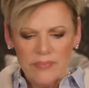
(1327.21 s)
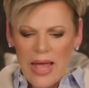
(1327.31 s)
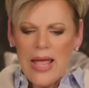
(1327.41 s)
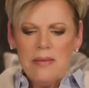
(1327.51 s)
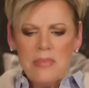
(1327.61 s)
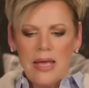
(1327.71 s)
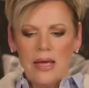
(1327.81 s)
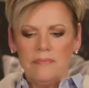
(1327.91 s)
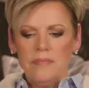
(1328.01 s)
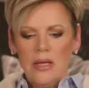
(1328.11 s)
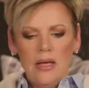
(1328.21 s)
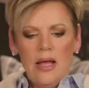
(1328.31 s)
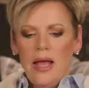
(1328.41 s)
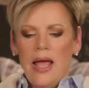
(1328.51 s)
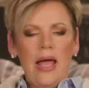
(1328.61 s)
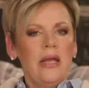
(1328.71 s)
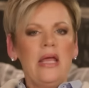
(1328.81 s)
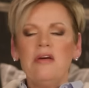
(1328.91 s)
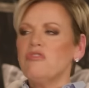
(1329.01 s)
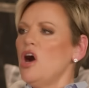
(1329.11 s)
Amen. And
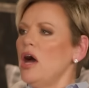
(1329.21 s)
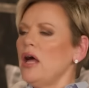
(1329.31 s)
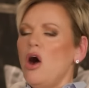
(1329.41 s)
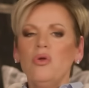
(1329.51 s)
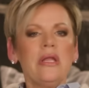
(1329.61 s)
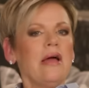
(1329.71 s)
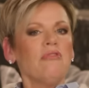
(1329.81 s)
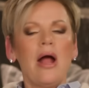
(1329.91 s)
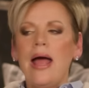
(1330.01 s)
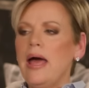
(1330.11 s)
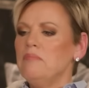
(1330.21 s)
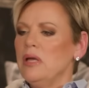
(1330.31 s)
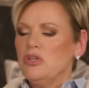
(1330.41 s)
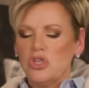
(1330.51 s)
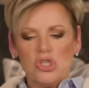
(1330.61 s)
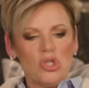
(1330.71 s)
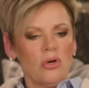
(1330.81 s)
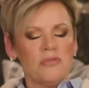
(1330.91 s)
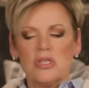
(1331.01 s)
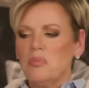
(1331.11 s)
if God only ever had me to
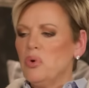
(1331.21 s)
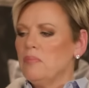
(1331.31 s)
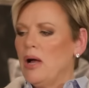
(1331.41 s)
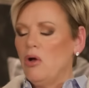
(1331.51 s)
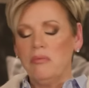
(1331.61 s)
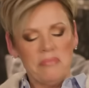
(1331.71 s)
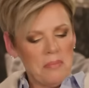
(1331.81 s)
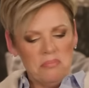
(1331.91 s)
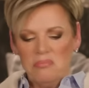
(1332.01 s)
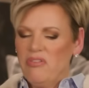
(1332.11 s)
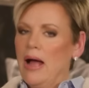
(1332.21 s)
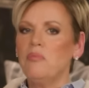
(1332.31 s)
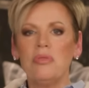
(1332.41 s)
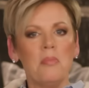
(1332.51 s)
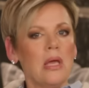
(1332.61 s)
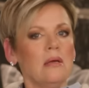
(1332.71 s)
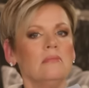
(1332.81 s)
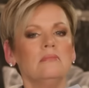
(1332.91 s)
serve someone, that'd be fine with me.